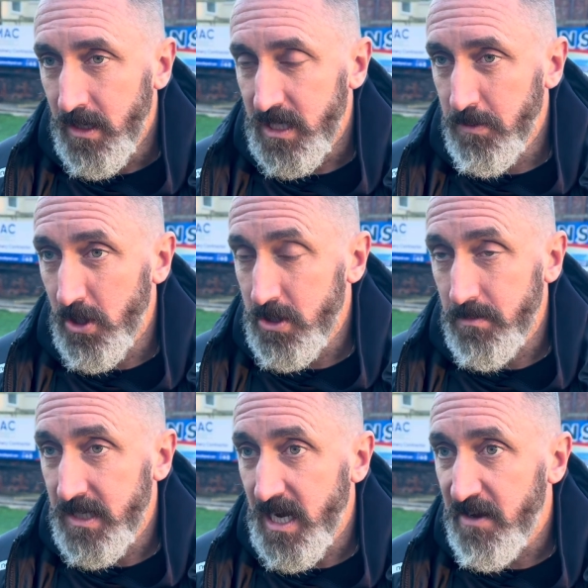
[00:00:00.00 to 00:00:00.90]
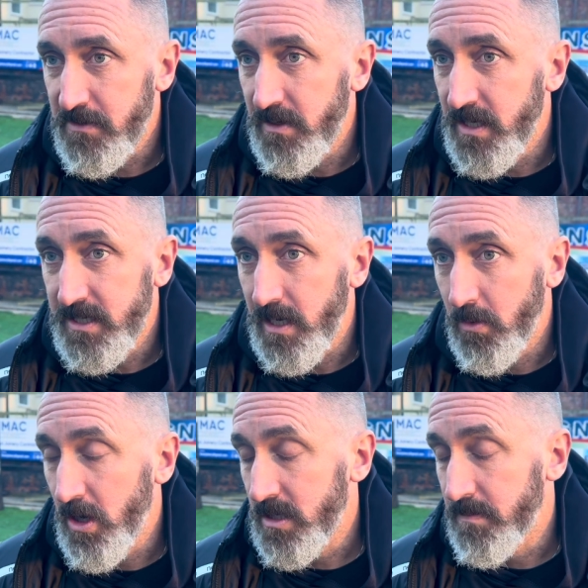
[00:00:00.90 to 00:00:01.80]
I spoke to him the day after and he said it
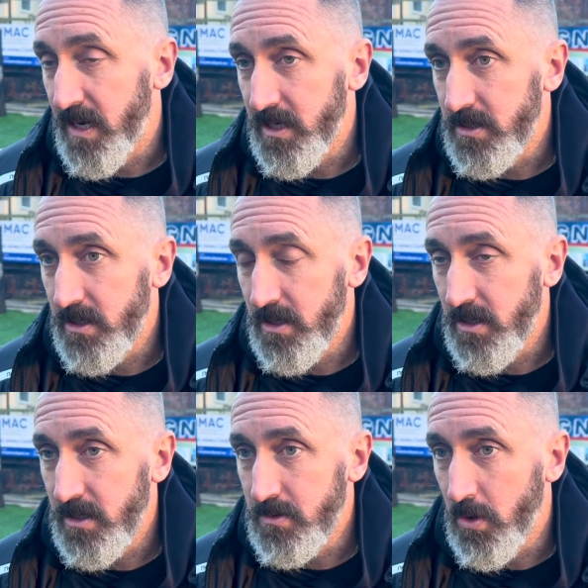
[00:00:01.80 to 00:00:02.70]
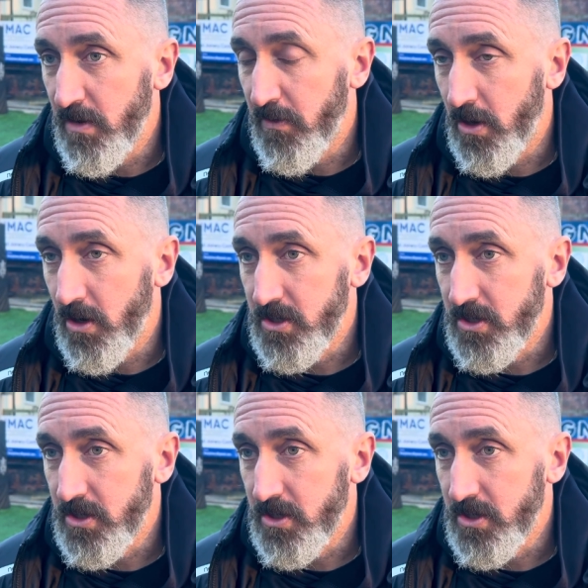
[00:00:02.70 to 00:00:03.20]
weren't as bad as what he thought.